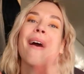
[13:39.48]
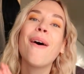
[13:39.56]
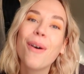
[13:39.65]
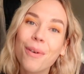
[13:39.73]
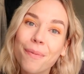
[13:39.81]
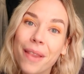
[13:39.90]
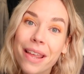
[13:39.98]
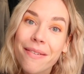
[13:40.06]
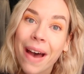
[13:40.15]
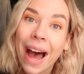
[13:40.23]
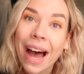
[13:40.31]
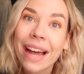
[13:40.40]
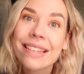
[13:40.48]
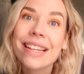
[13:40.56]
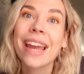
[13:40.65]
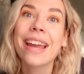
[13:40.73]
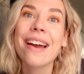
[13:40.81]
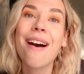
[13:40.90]
I hope hope that you had
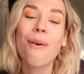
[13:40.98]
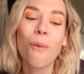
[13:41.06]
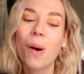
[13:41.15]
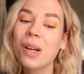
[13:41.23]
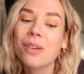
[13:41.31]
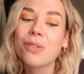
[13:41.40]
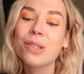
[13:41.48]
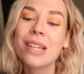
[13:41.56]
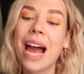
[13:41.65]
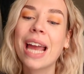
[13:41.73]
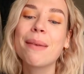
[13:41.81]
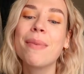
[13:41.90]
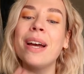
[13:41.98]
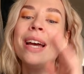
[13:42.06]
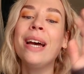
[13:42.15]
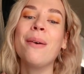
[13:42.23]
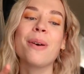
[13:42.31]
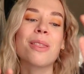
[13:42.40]
a wonderful time
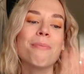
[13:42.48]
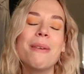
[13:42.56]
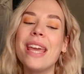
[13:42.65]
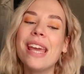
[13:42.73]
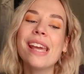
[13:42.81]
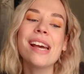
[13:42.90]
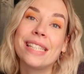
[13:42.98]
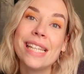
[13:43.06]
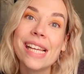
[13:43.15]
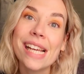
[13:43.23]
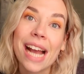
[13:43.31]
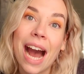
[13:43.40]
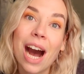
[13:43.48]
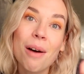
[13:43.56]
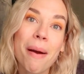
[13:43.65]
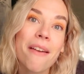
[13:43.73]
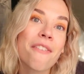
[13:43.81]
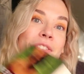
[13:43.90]
with me seeing how
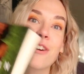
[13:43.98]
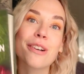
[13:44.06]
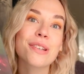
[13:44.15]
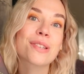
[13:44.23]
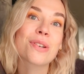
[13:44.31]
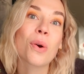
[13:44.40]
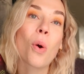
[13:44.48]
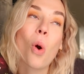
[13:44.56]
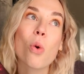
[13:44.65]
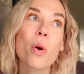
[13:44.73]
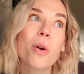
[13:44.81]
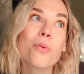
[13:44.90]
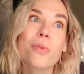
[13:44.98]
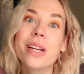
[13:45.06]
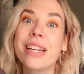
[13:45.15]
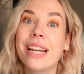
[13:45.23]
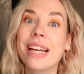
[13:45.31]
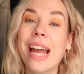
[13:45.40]
my first horror
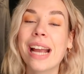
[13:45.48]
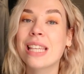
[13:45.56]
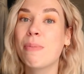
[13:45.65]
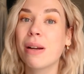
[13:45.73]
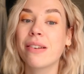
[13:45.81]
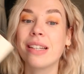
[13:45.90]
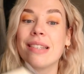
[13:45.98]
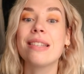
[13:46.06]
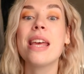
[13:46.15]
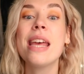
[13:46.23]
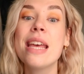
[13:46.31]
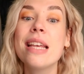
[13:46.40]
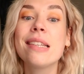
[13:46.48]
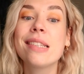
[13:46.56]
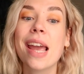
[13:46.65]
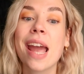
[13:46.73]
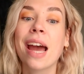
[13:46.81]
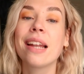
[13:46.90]
reading experience
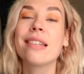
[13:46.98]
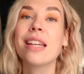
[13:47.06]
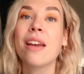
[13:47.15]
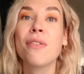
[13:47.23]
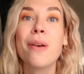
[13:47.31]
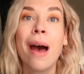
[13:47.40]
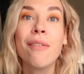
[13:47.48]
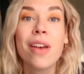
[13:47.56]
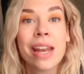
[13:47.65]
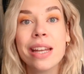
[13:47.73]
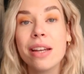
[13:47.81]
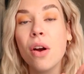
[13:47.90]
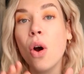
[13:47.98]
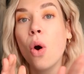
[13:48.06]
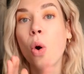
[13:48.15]
is and if you have any